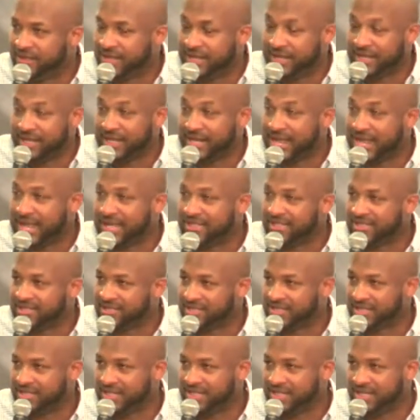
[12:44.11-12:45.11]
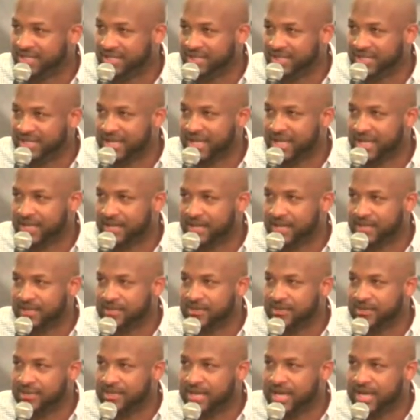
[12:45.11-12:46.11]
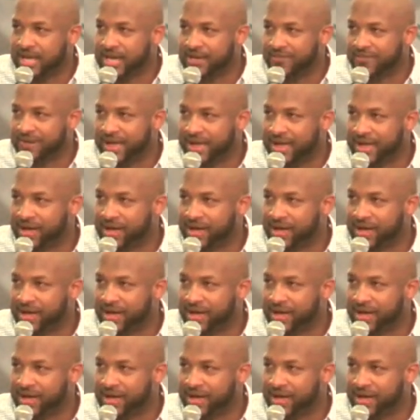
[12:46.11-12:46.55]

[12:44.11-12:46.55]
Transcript: and not seen that kind of